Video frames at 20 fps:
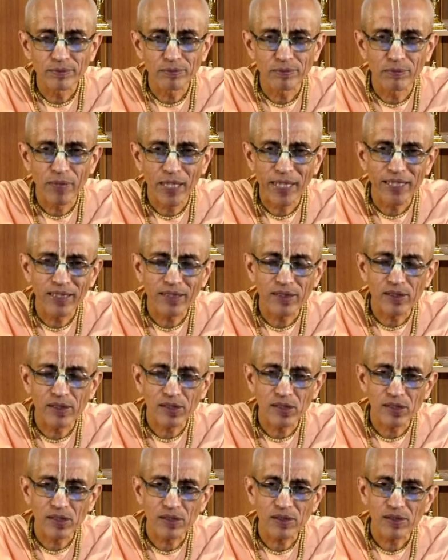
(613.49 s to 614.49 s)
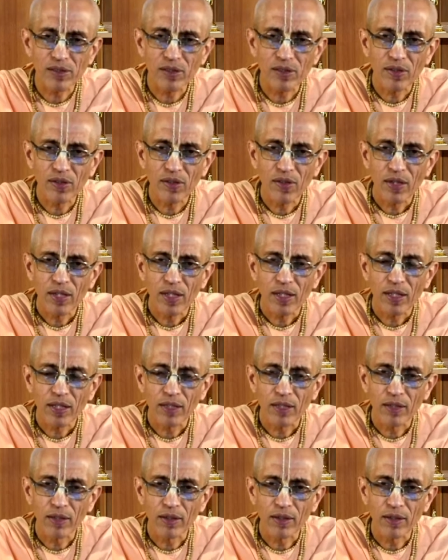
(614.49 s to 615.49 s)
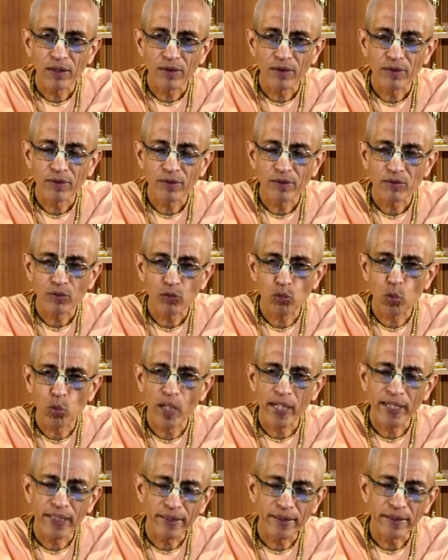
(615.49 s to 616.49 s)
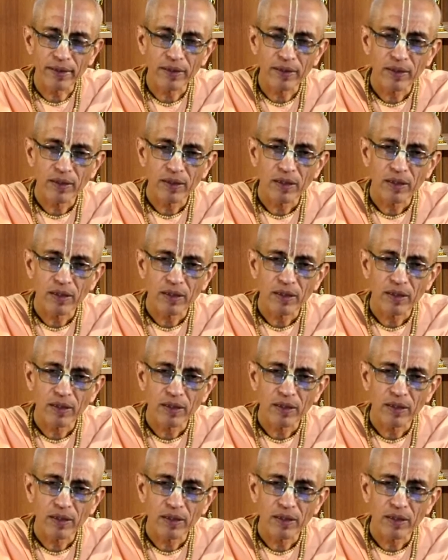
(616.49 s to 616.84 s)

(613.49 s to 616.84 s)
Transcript: miles uh, wide.